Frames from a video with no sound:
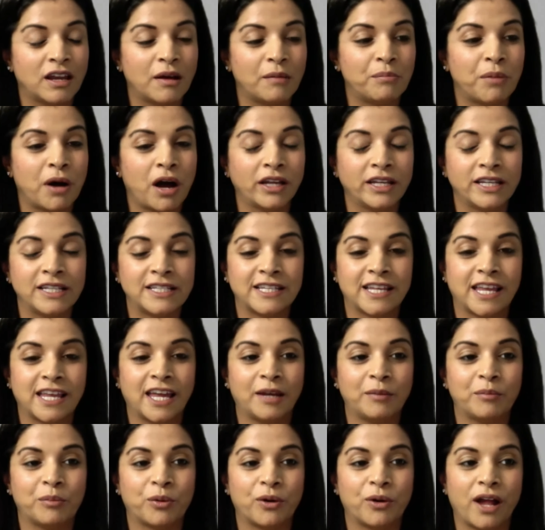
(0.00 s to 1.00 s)
body
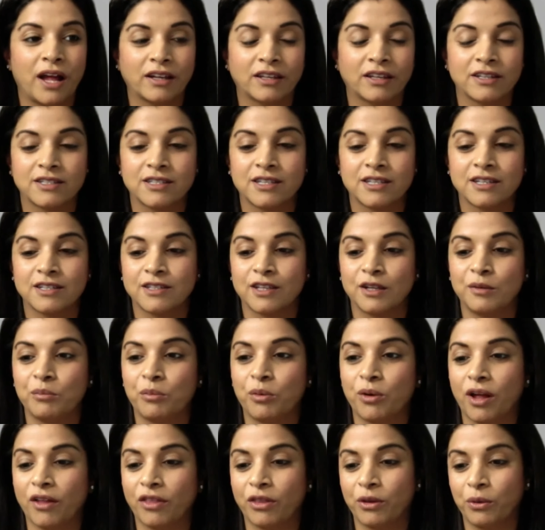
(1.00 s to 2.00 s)
scan practices and
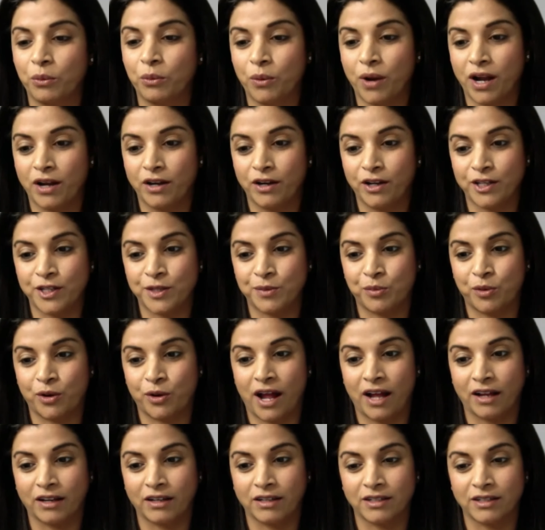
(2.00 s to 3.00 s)
breath awareness
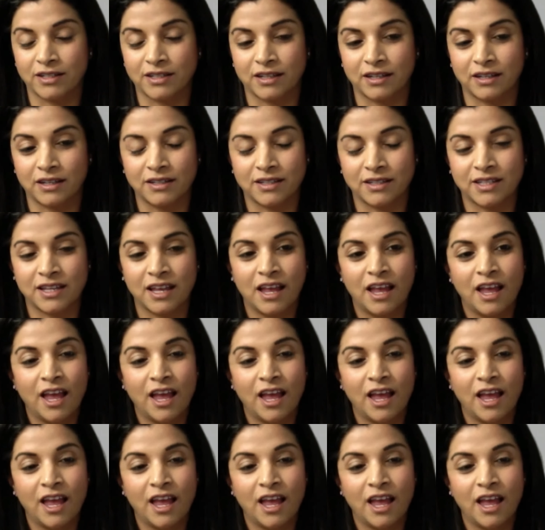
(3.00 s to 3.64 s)
practices.